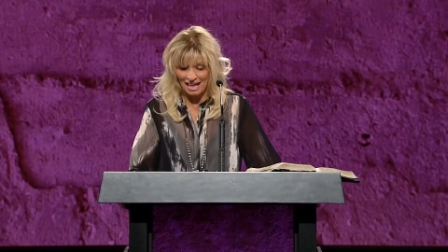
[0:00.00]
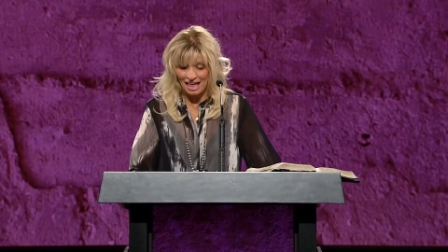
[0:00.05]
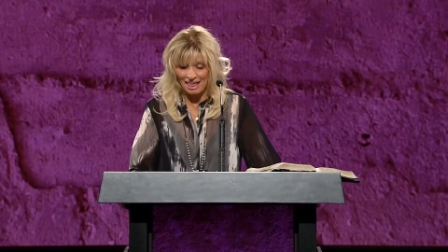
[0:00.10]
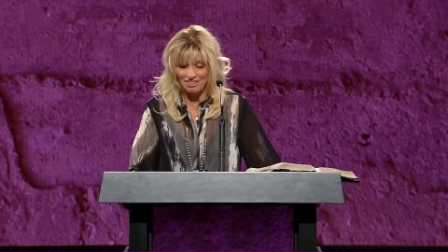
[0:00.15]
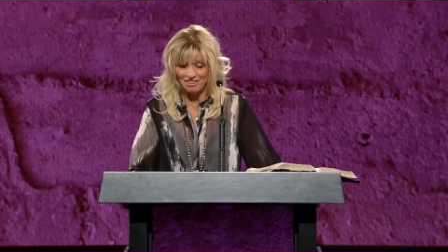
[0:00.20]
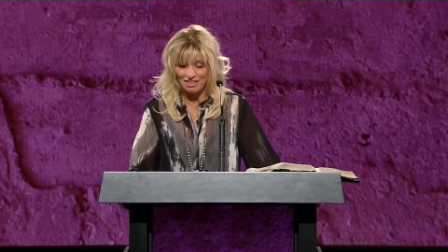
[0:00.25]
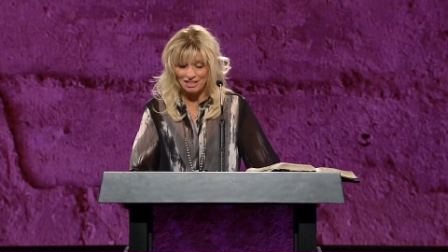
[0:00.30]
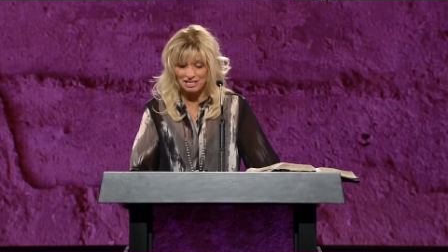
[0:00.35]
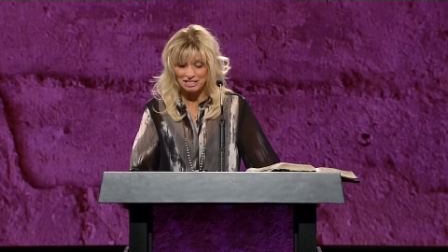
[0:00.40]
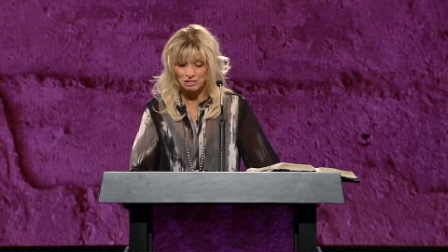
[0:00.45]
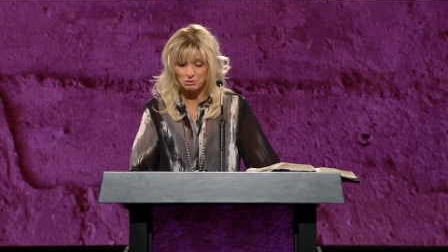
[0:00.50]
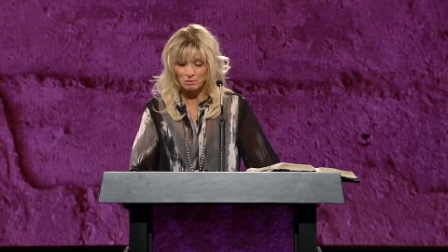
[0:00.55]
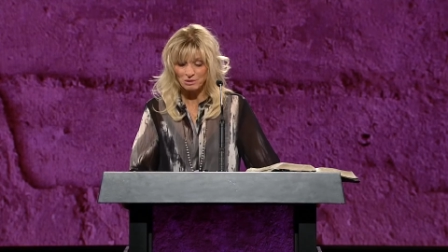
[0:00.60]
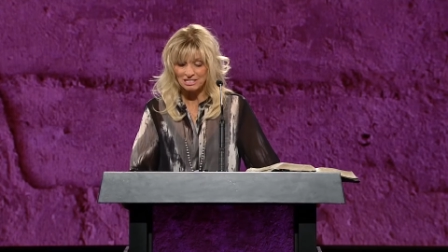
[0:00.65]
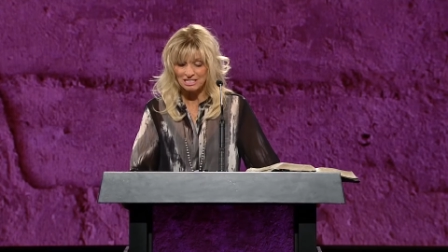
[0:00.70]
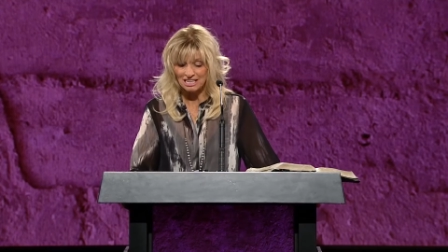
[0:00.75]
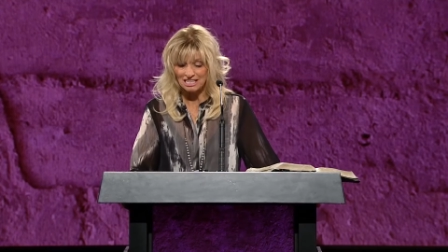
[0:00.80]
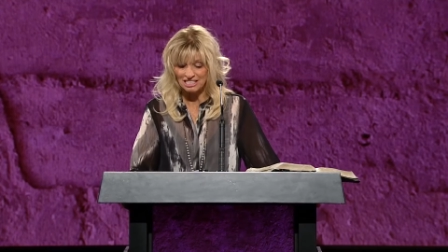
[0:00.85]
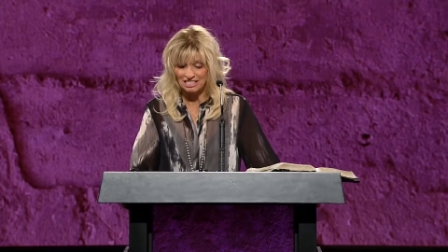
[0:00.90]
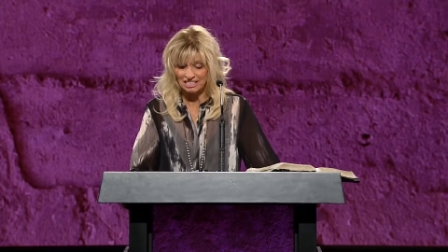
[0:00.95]
This was
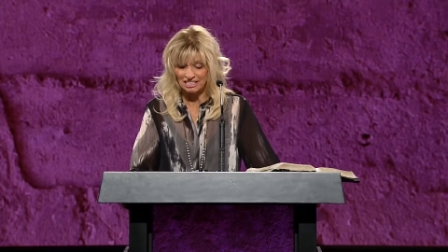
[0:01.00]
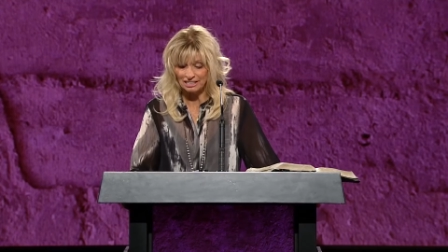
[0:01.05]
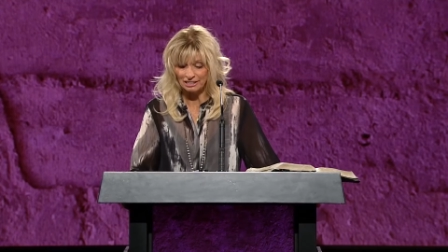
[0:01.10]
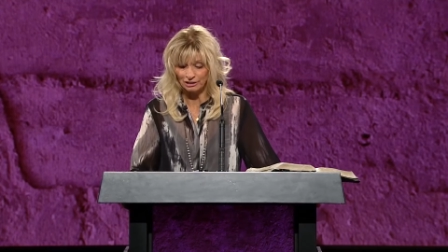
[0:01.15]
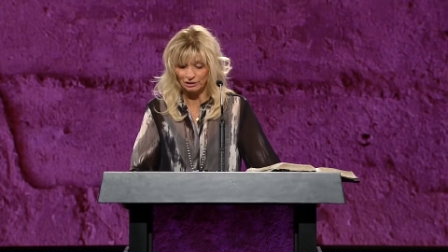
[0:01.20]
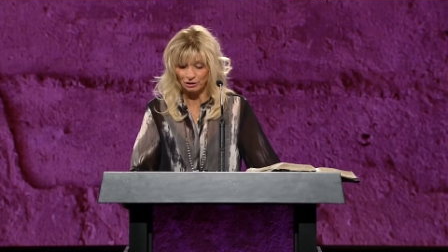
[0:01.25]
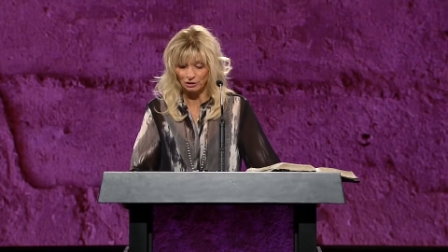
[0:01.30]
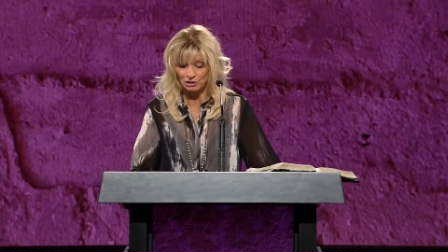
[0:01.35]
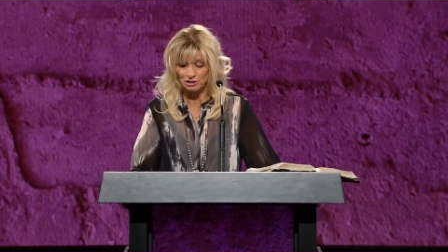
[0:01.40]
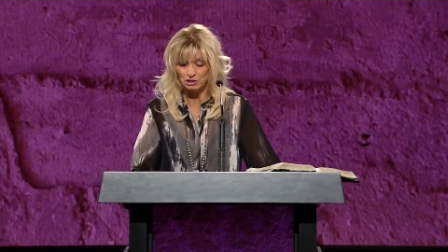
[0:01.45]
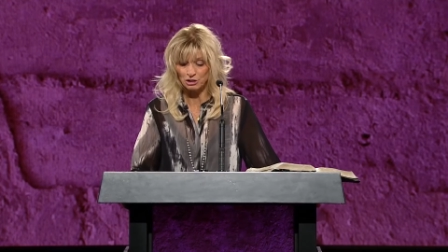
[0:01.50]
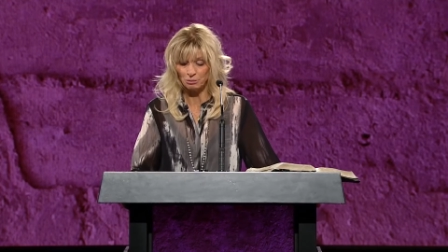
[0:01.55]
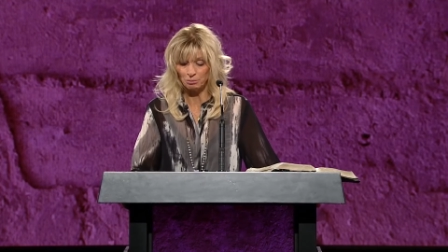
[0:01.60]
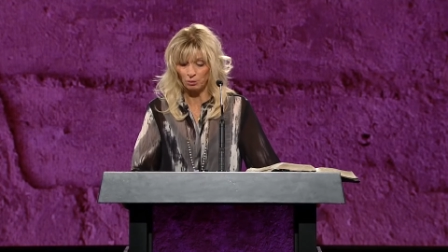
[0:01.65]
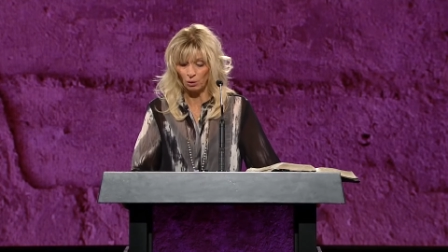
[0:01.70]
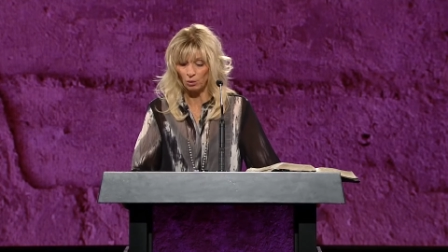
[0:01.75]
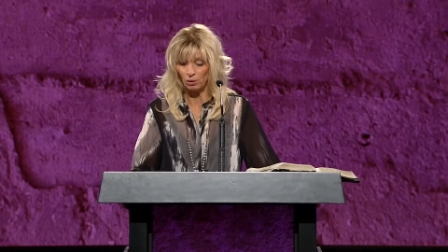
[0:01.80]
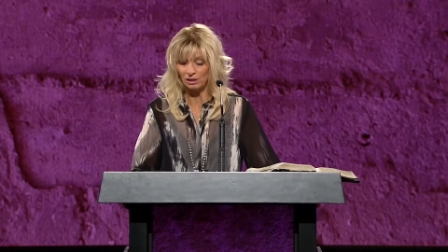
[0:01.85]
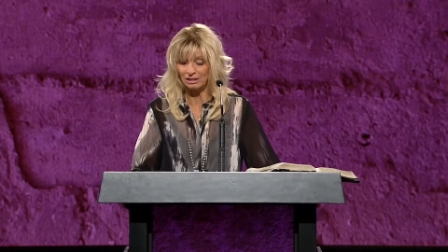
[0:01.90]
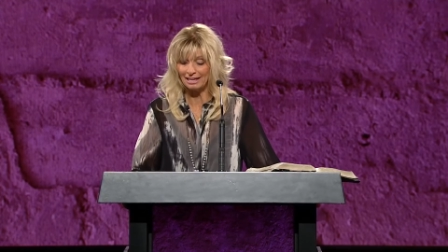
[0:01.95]
a year to
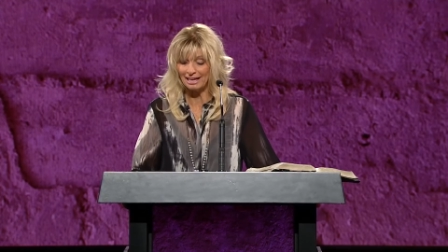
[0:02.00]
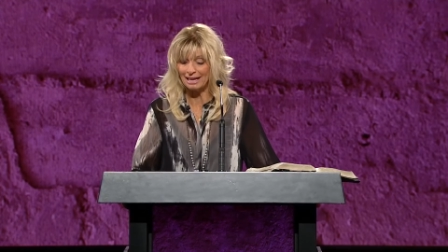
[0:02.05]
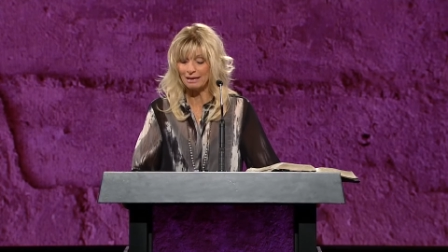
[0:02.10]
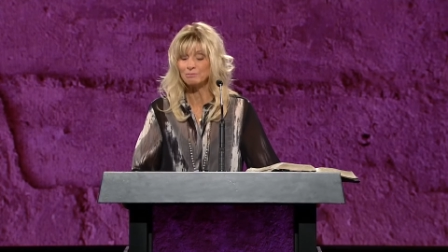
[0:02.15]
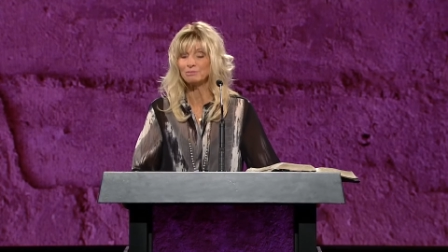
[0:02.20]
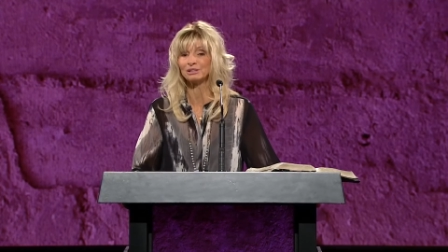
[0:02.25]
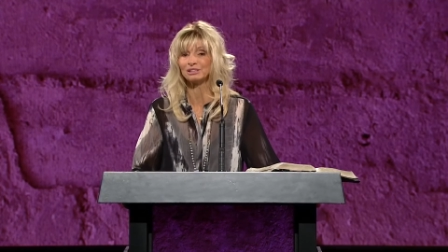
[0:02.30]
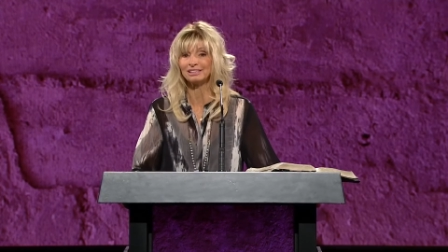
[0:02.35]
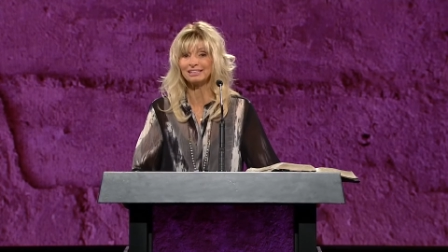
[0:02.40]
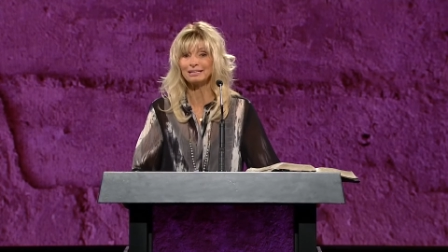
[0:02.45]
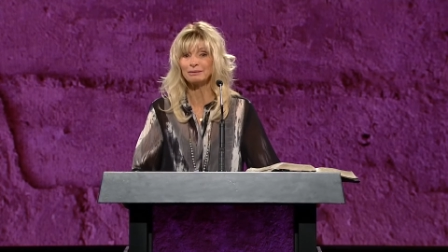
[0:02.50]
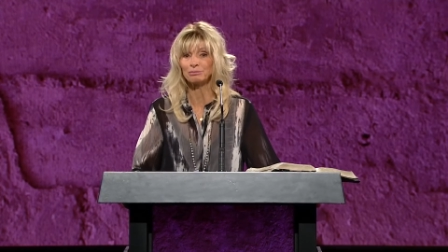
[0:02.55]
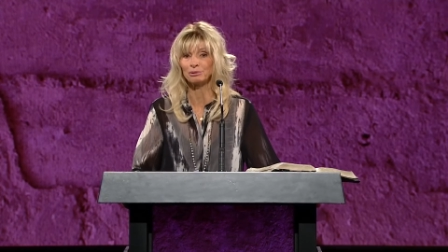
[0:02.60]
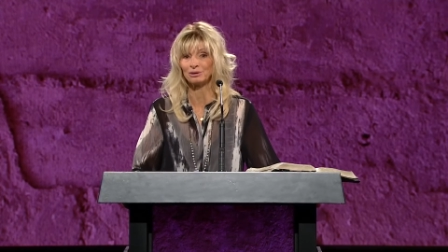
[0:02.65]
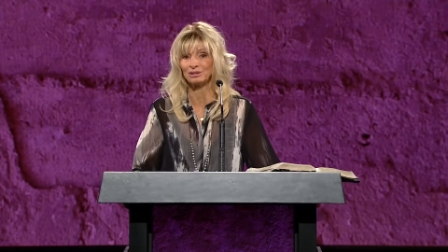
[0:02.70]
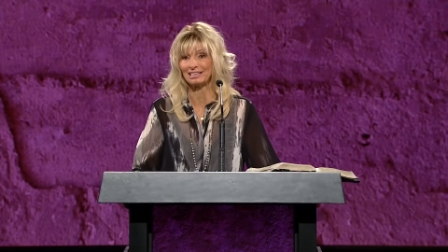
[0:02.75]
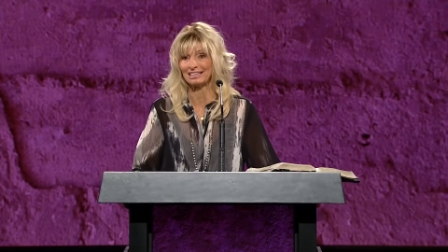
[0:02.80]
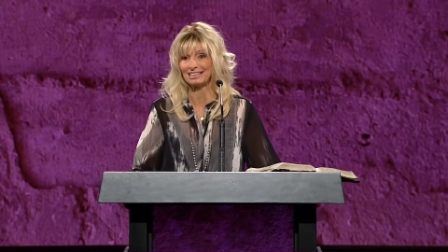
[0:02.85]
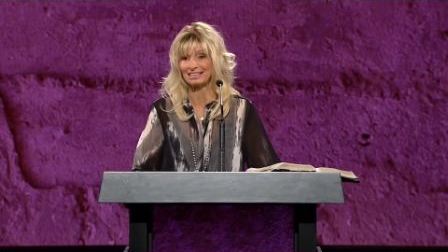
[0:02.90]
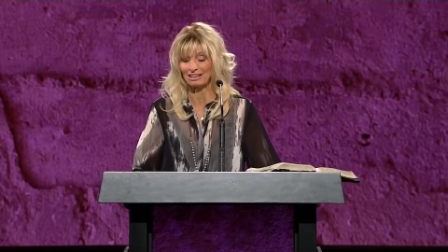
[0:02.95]
proclaim
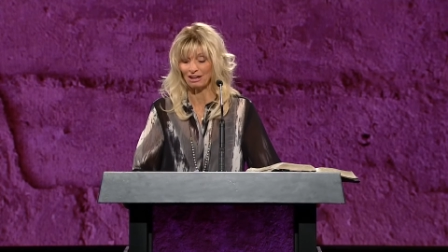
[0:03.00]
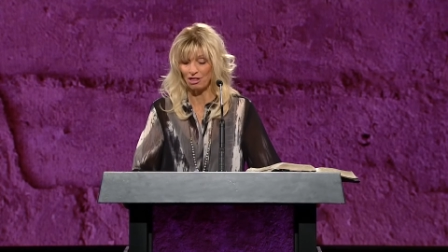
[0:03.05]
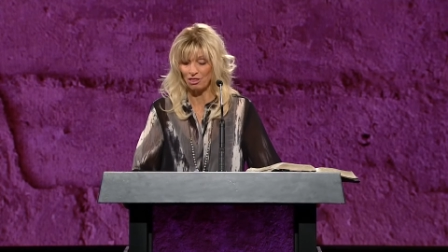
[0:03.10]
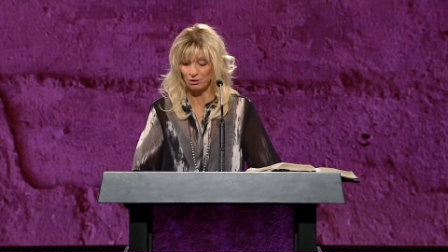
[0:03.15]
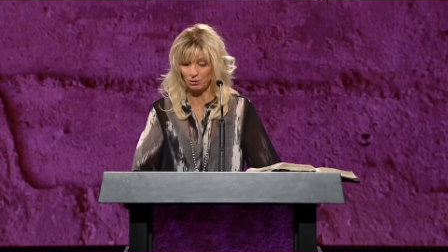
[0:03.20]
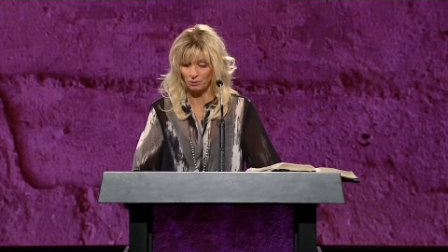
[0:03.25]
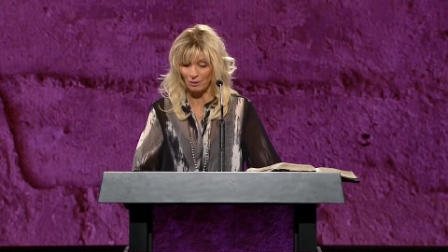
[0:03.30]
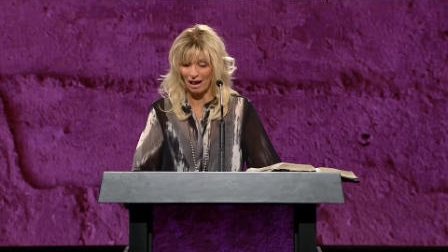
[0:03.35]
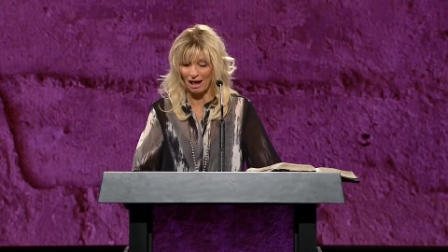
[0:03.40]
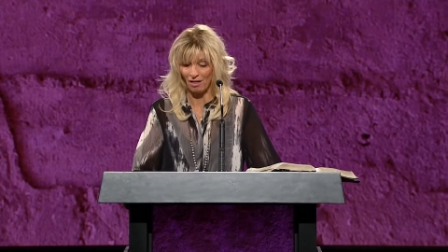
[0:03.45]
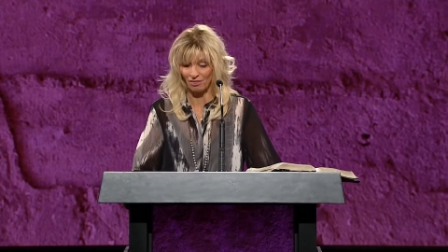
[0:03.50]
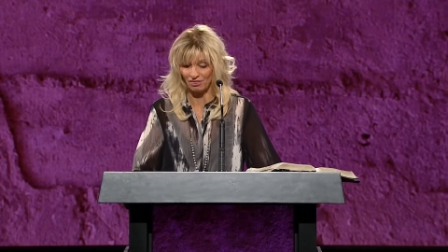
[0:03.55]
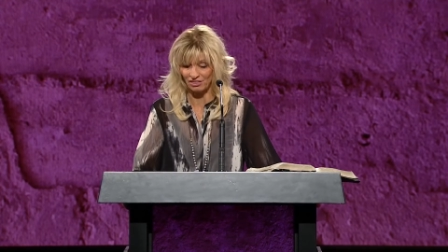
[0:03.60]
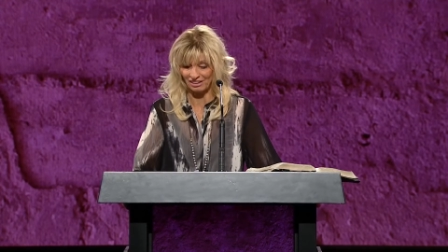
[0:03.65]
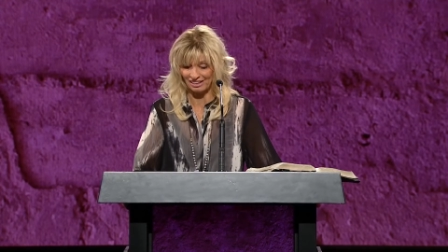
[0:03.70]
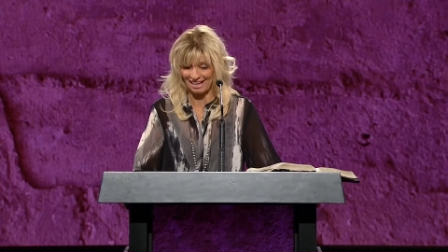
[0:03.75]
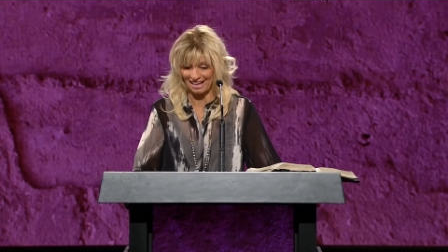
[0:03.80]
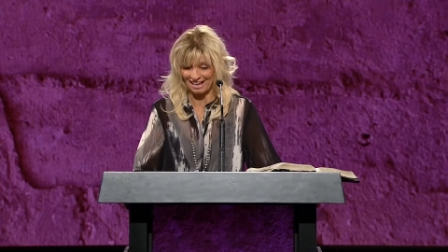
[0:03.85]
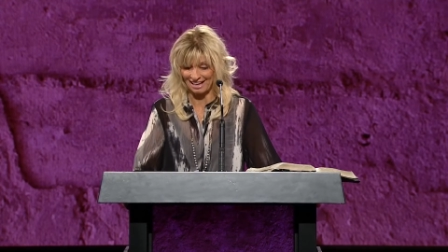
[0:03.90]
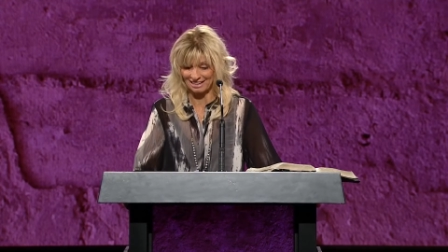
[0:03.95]
liberty throughout the
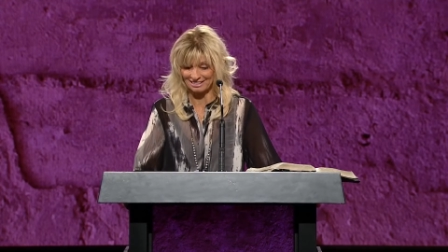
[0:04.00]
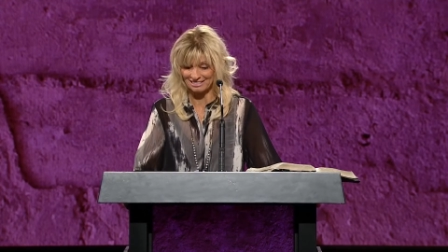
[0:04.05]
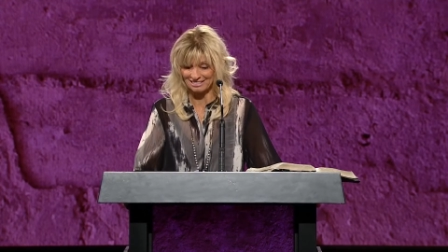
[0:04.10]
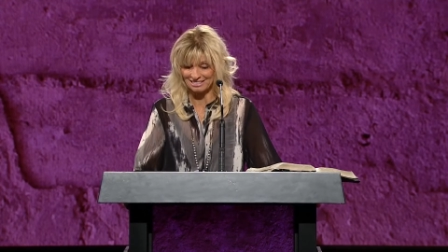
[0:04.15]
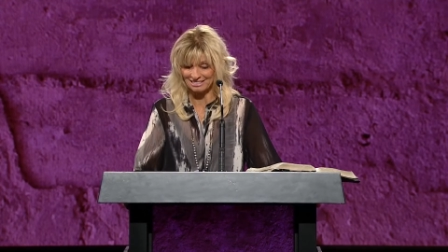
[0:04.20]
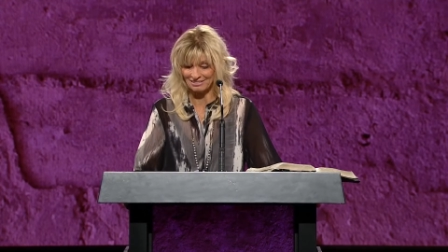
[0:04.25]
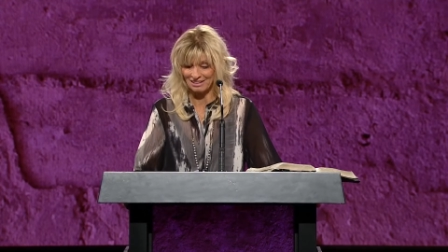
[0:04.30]
land.